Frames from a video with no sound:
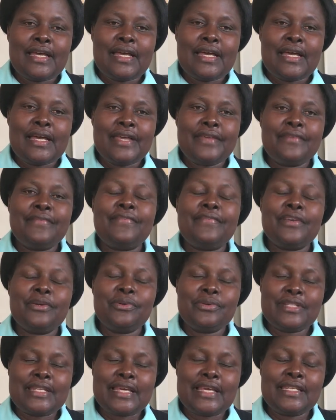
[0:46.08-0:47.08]
I
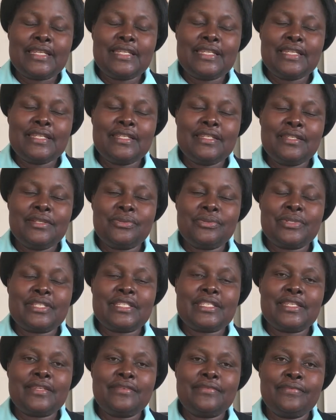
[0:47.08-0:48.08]
felt I needed to
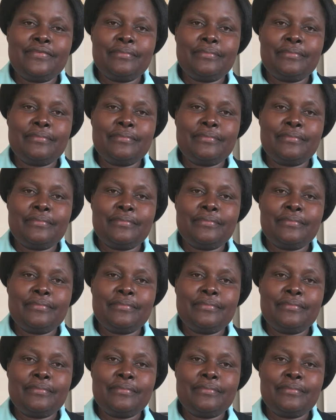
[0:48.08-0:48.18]
save